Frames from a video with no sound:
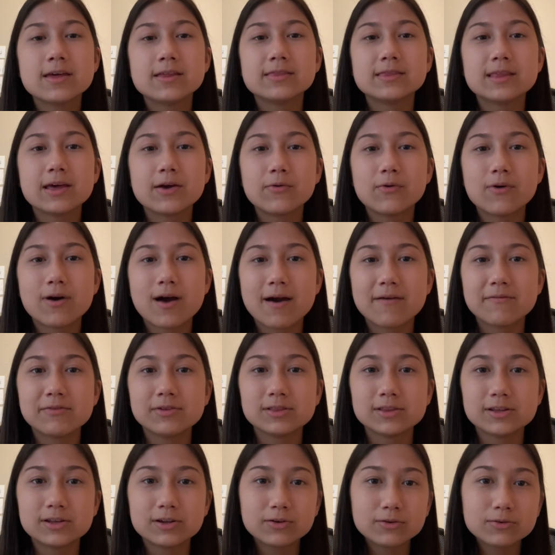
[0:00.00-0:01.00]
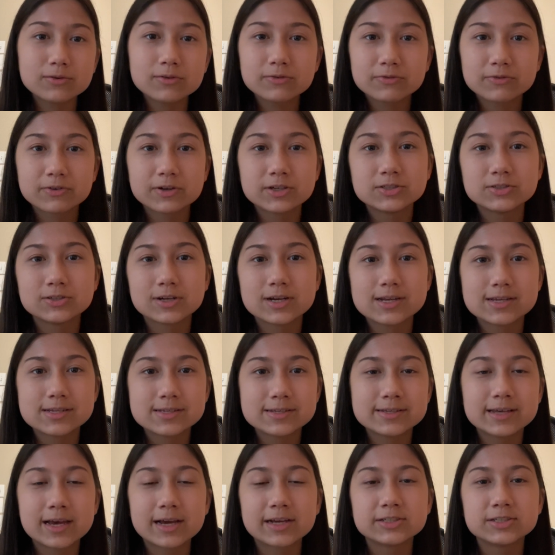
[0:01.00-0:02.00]
They will have a little refrigerated
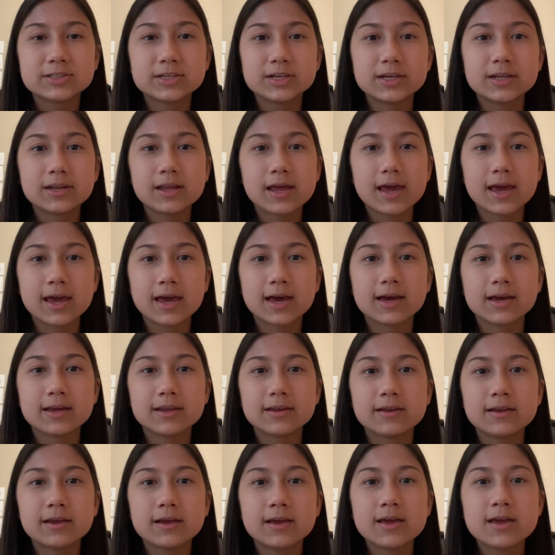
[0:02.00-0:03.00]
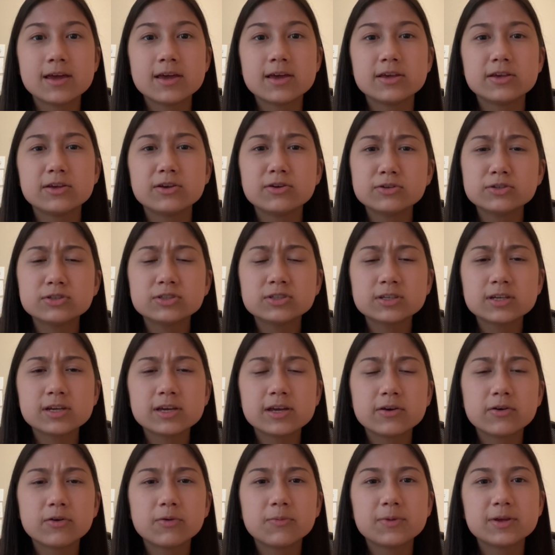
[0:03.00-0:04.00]
section, and usually
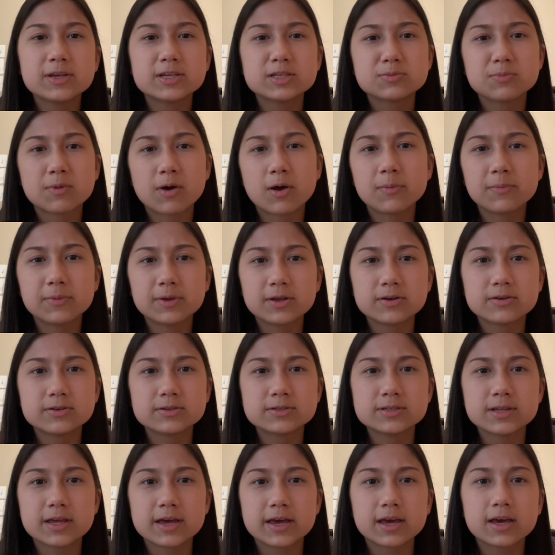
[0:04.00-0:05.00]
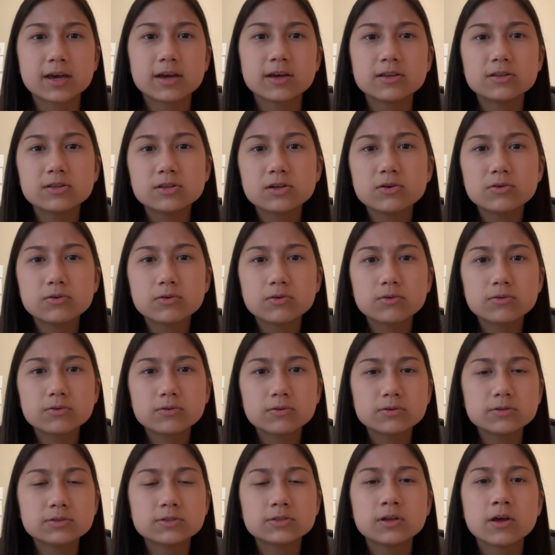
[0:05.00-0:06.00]
it will be small meals like
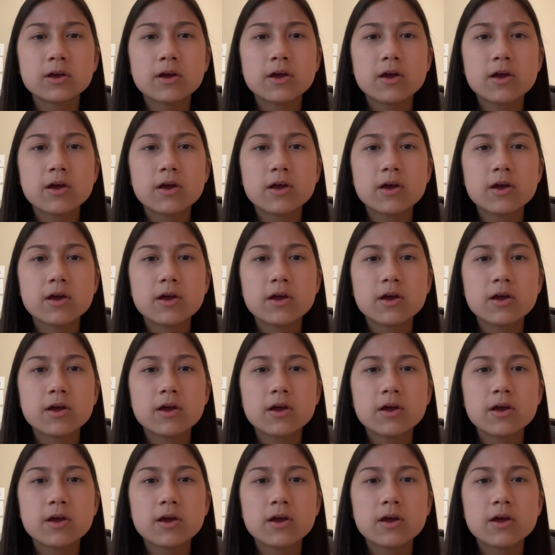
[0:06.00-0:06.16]
noodles